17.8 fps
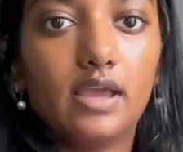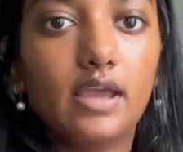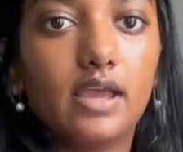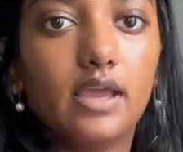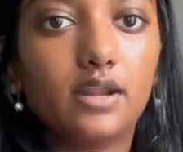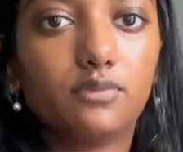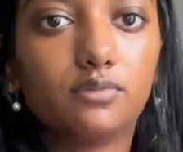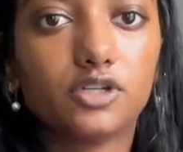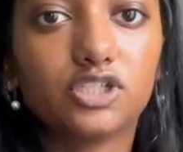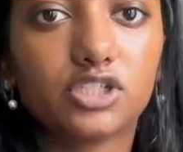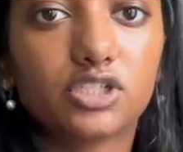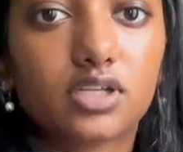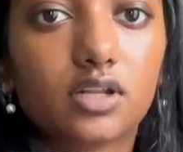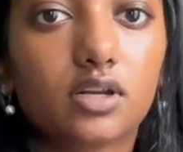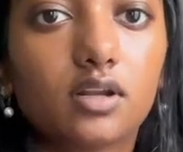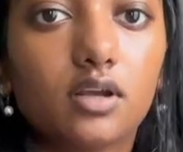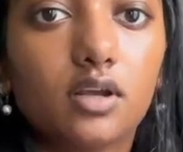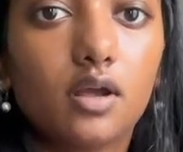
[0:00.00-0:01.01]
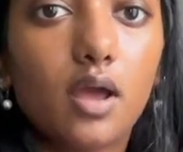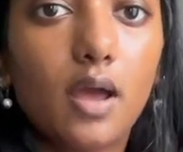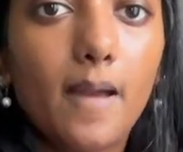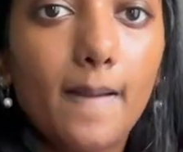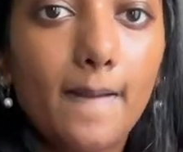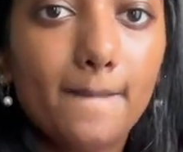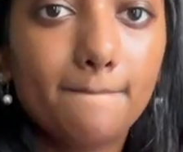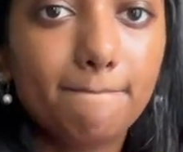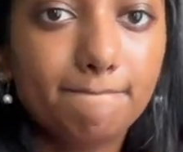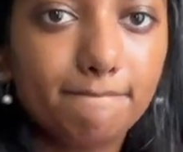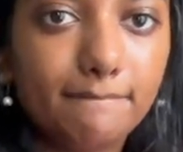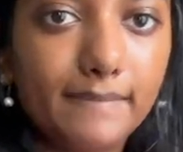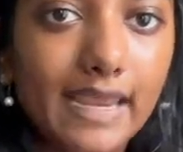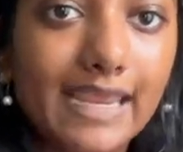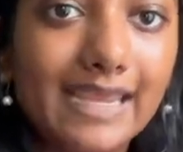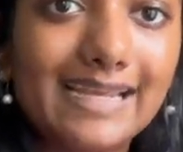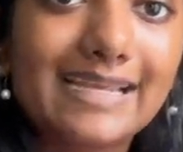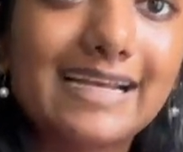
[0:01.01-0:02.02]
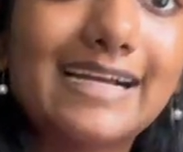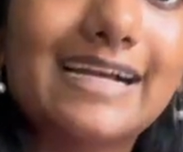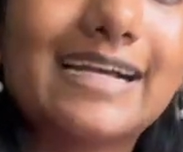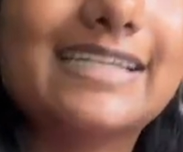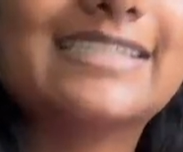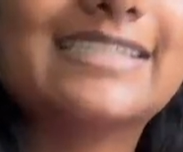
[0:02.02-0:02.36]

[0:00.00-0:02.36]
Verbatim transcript: and we're just gonna make a